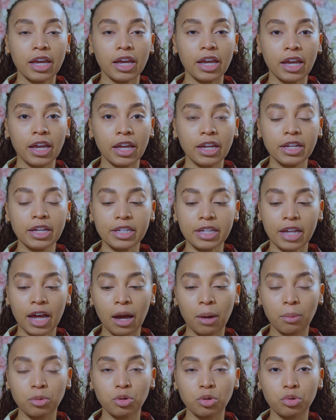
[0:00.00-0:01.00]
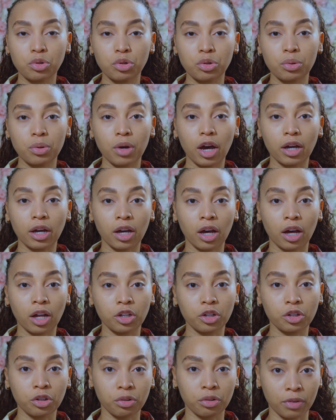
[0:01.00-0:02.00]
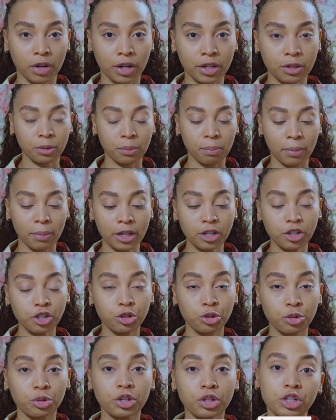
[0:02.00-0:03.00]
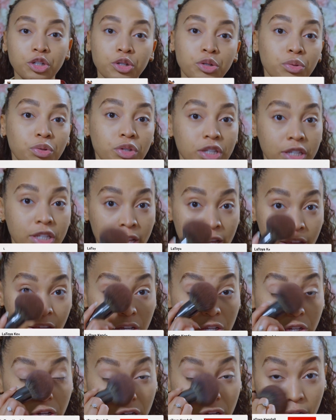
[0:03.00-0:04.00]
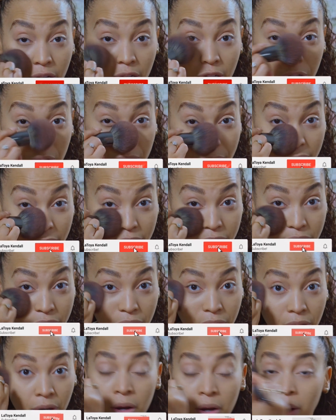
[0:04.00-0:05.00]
Anytime you do a color corrector, make sure that you set your color corrector,